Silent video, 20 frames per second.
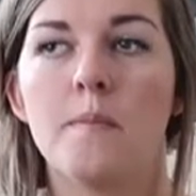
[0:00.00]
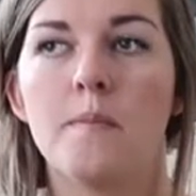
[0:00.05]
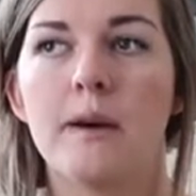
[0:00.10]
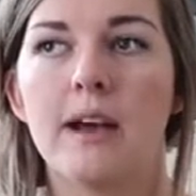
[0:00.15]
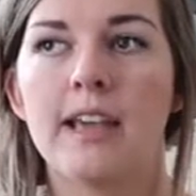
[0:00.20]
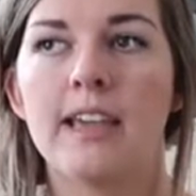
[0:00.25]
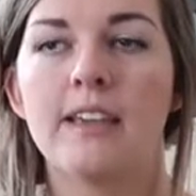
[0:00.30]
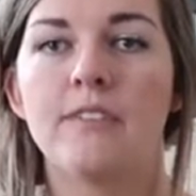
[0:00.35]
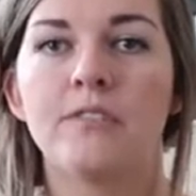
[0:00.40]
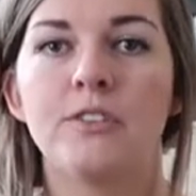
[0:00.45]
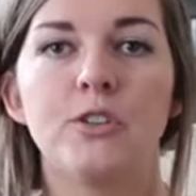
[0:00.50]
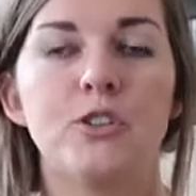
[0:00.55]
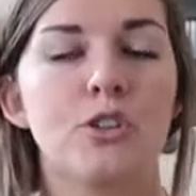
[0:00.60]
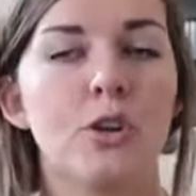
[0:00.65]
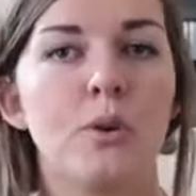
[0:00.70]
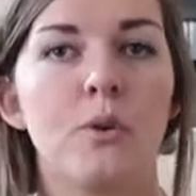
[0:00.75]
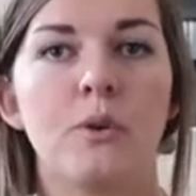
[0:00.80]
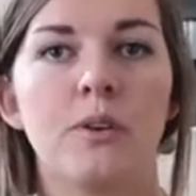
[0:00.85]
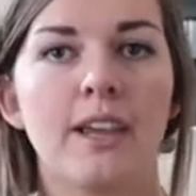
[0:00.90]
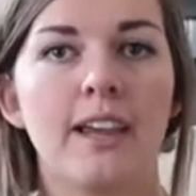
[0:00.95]
But if you
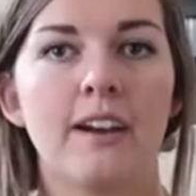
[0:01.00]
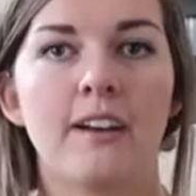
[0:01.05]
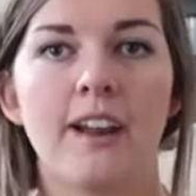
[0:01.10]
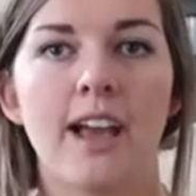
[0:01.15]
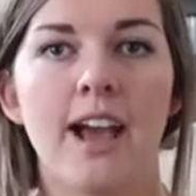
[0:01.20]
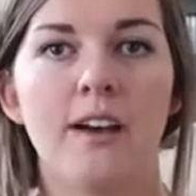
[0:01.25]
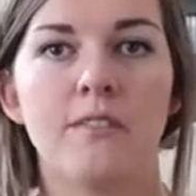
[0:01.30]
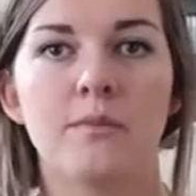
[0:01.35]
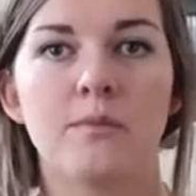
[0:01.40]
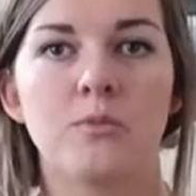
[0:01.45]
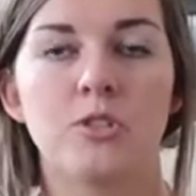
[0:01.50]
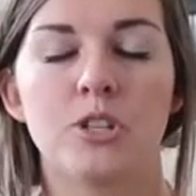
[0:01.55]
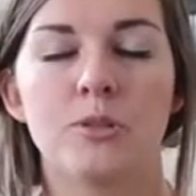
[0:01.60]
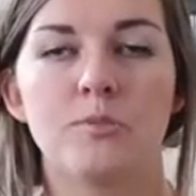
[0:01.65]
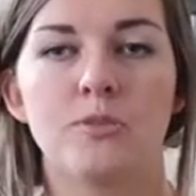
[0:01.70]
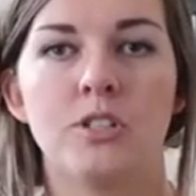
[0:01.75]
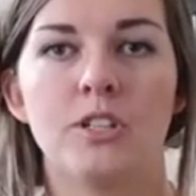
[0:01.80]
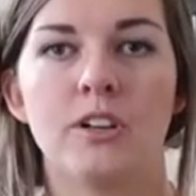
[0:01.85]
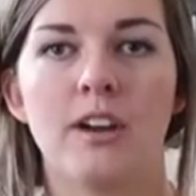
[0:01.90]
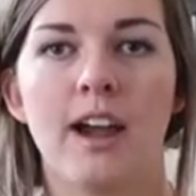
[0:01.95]
don't care to have them
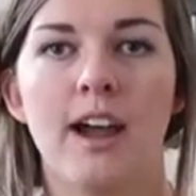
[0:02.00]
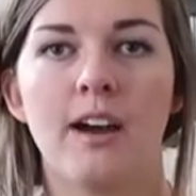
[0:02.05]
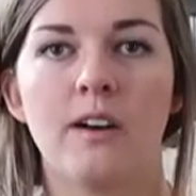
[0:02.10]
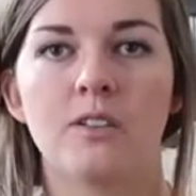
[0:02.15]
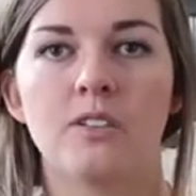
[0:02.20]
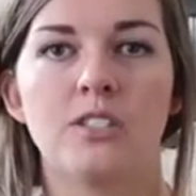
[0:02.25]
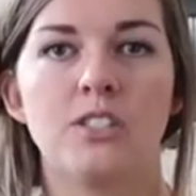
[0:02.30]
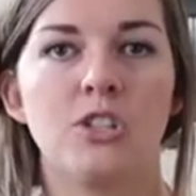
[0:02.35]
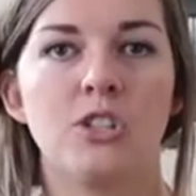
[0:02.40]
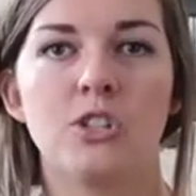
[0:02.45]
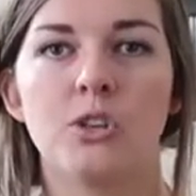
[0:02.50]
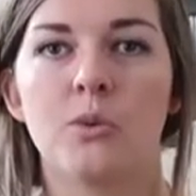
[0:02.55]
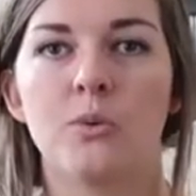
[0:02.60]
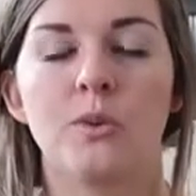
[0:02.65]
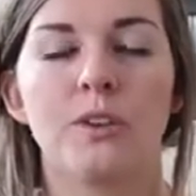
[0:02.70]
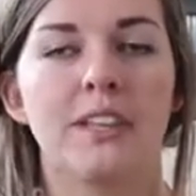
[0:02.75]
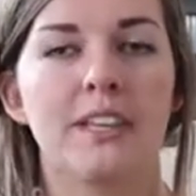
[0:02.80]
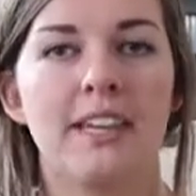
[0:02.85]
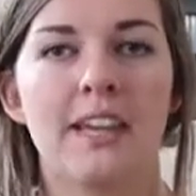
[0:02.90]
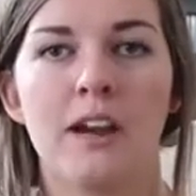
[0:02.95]
shipped to your house and you don't
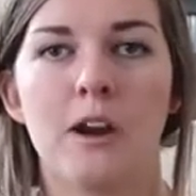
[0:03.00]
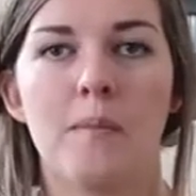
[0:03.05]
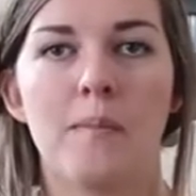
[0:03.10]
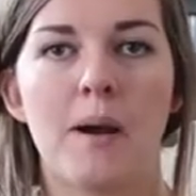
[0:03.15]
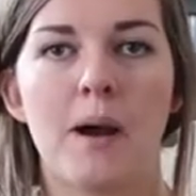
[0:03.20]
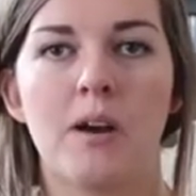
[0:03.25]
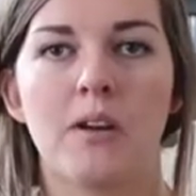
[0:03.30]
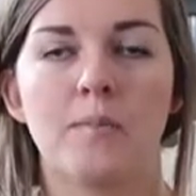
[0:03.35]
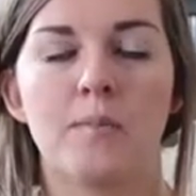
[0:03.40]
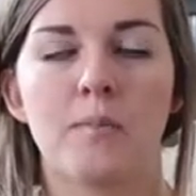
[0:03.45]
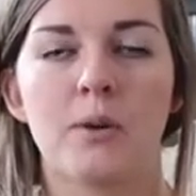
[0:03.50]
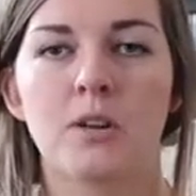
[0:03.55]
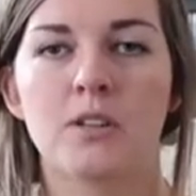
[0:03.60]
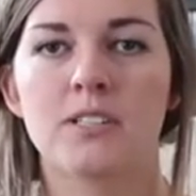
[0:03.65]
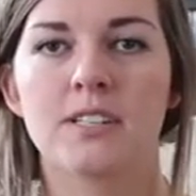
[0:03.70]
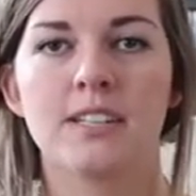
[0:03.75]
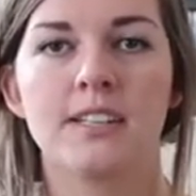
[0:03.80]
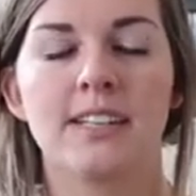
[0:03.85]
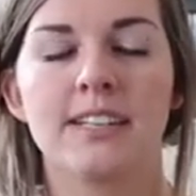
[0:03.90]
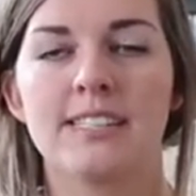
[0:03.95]
really care about
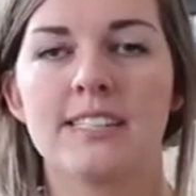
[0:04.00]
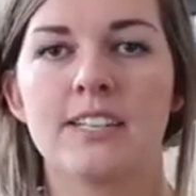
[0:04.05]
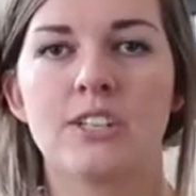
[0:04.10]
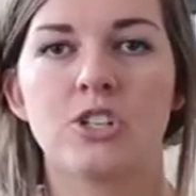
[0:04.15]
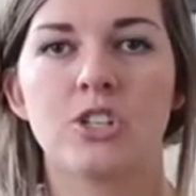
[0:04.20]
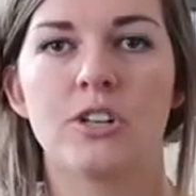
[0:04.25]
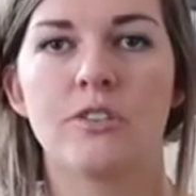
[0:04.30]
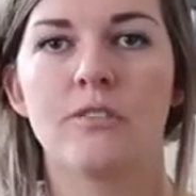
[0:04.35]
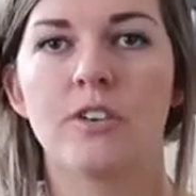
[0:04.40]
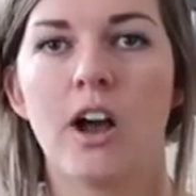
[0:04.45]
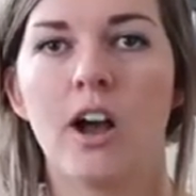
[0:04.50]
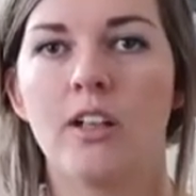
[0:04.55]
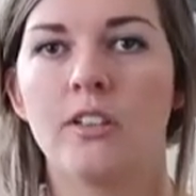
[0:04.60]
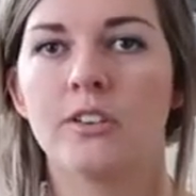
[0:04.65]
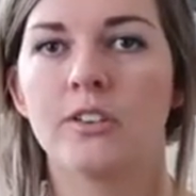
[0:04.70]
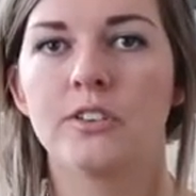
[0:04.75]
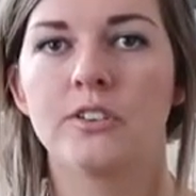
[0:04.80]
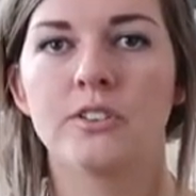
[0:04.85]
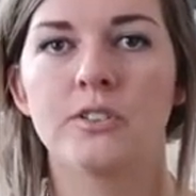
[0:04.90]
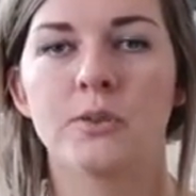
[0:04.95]
personalization of
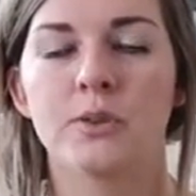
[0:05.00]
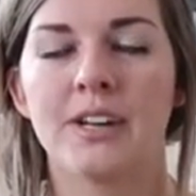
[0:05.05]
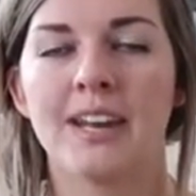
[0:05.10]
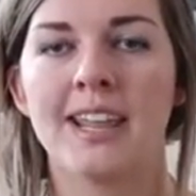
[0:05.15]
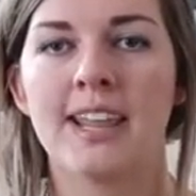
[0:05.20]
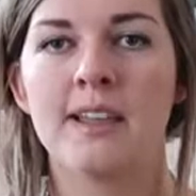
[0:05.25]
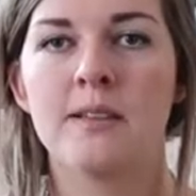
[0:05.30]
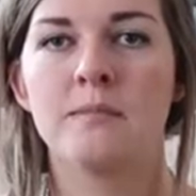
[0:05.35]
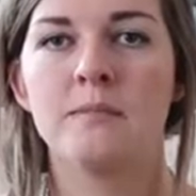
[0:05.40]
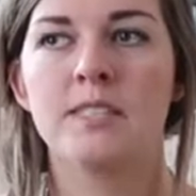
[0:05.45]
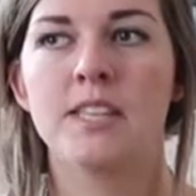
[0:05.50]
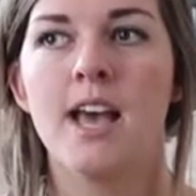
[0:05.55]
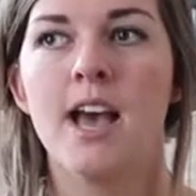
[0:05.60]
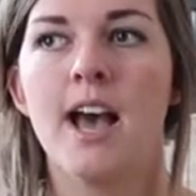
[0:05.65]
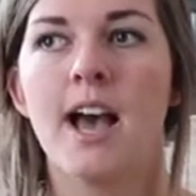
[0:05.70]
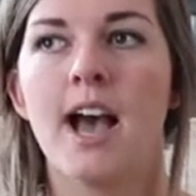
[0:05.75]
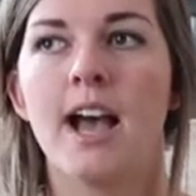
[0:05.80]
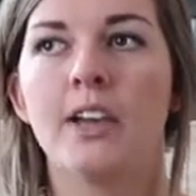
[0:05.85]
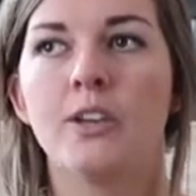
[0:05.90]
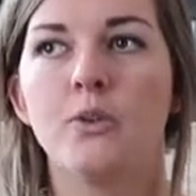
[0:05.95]
colors or names,
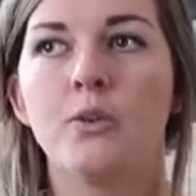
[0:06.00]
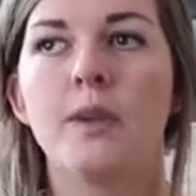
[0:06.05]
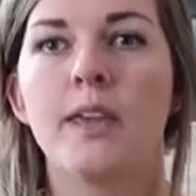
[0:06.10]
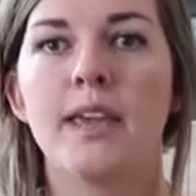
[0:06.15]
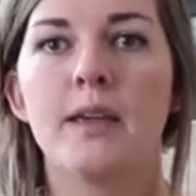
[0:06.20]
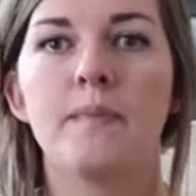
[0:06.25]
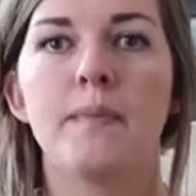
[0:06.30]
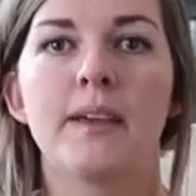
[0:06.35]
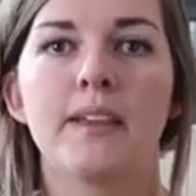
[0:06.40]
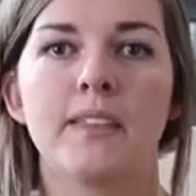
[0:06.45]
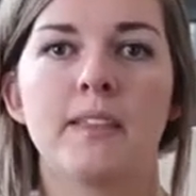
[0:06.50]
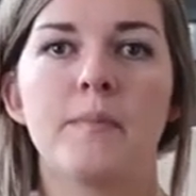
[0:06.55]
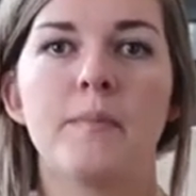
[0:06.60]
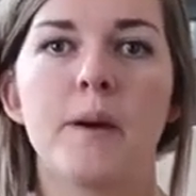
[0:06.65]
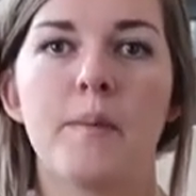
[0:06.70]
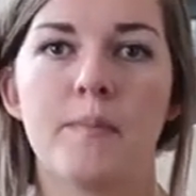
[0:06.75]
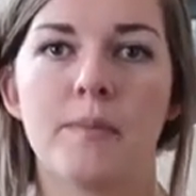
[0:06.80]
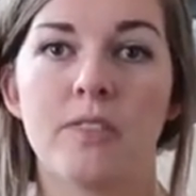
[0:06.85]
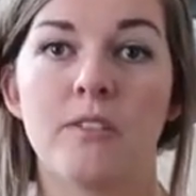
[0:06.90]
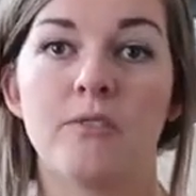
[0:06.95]
you can pick them
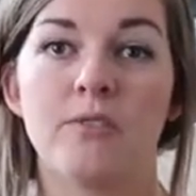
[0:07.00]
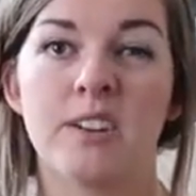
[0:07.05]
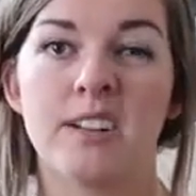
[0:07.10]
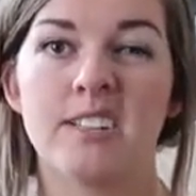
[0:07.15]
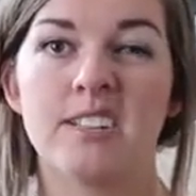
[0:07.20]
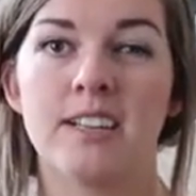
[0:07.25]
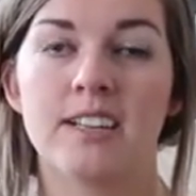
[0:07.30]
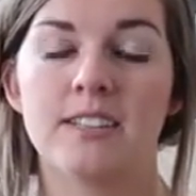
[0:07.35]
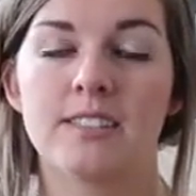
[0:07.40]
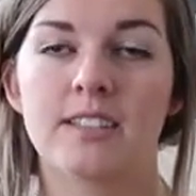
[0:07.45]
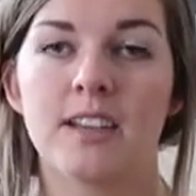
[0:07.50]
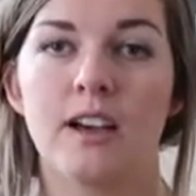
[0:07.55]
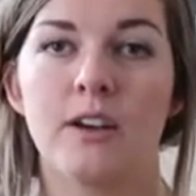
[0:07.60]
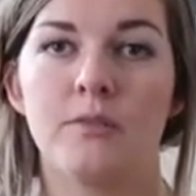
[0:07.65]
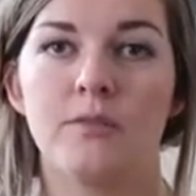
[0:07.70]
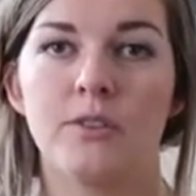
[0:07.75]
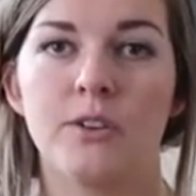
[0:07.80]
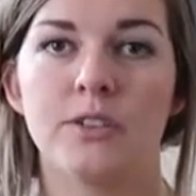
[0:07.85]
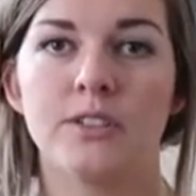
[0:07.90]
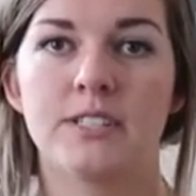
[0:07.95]
up at the front desk
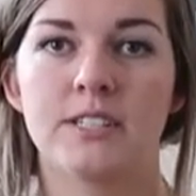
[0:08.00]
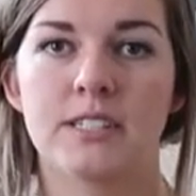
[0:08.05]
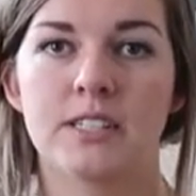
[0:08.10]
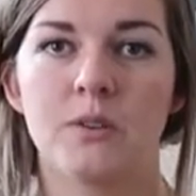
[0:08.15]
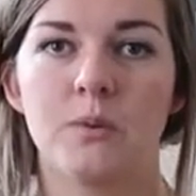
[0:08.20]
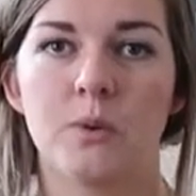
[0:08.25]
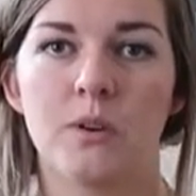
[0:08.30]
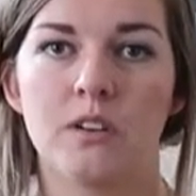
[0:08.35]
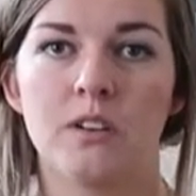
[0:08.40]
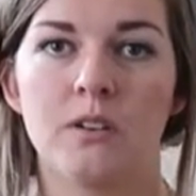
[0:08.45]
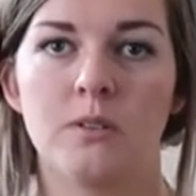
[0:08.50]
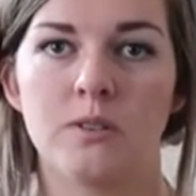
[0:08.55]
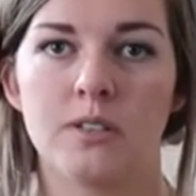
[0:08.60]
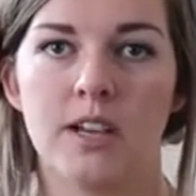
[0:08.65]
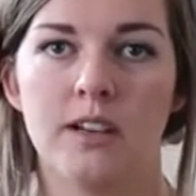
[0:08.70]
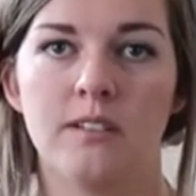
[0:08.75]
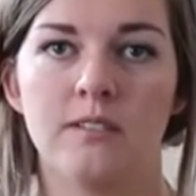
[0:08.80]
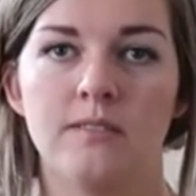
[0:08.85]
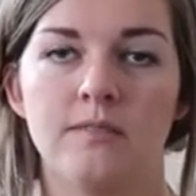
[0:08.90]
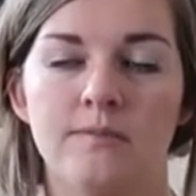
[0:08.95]
of your Disney World
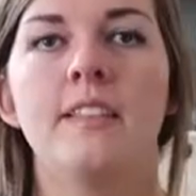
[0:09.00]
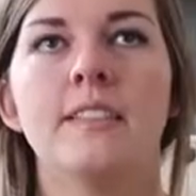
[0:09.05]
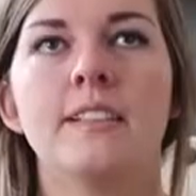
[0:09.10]
hotel.